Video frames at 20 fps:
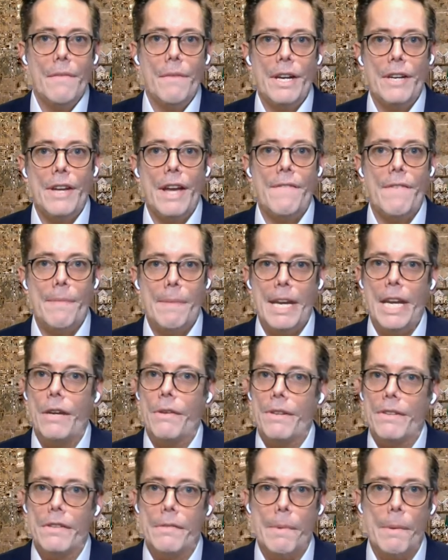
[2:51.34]
when you have a big
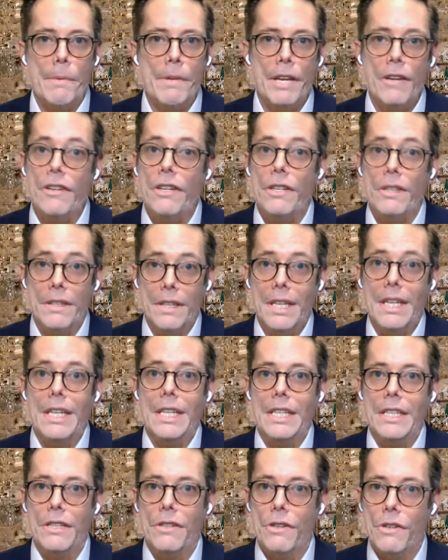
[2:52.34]
increase in population,
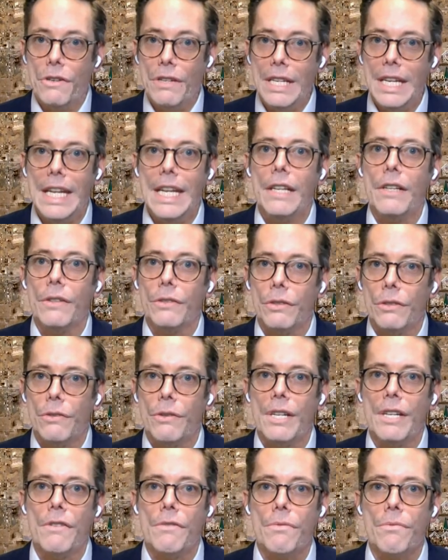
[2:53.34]
you need also
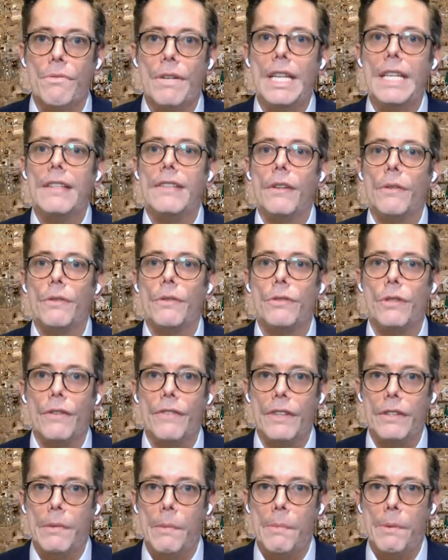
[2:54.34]
to increase those
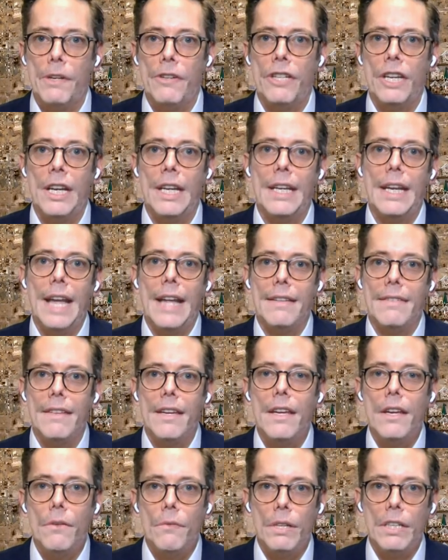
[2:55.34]
service population. That's
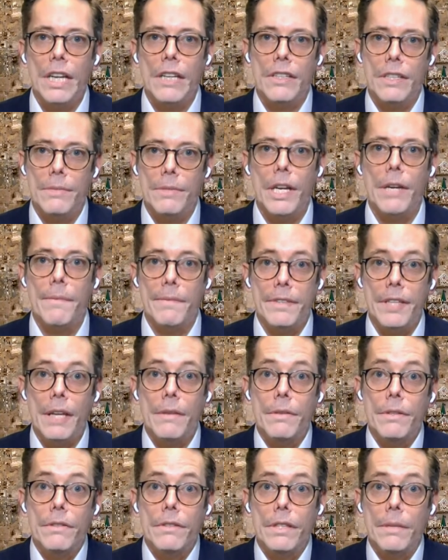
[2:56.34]
what I think
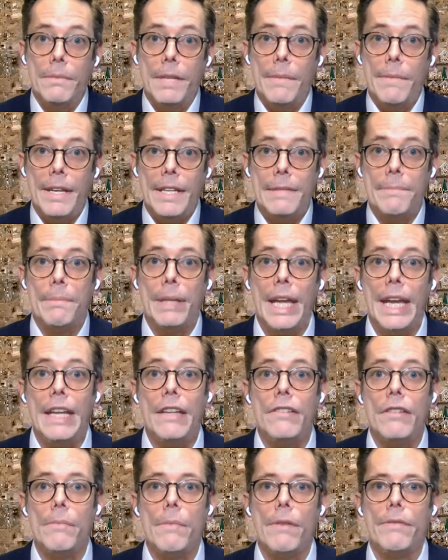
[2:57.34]
sometimes
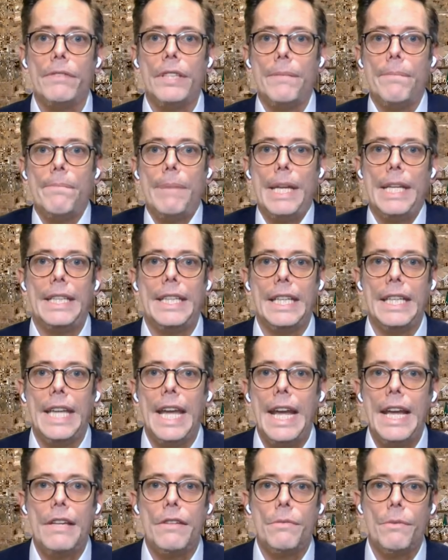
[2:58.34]
explains some of the big
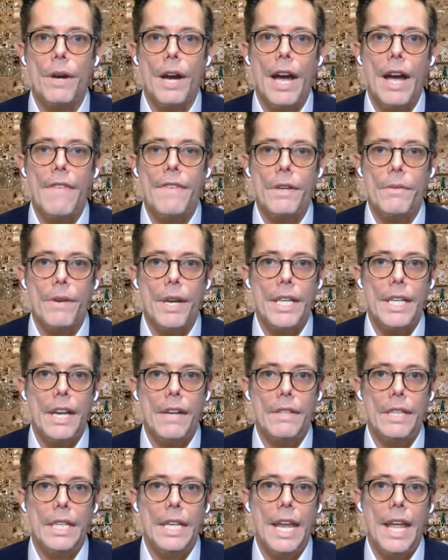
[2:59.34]
delays we're having right
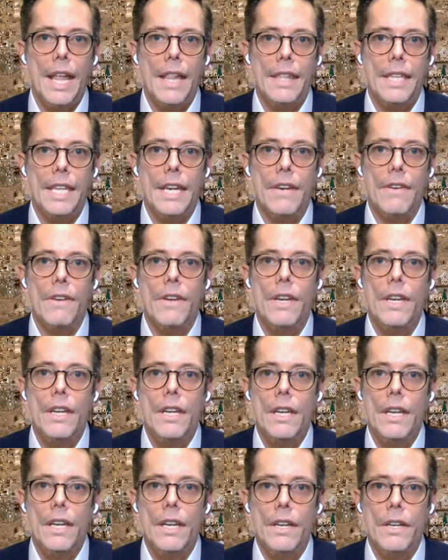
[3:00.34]
now in healthcare
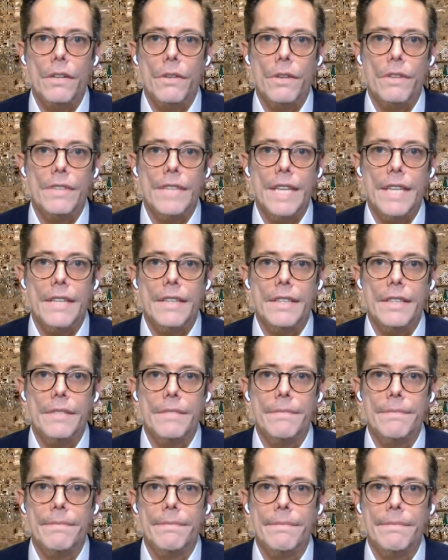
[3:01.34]
across Canada.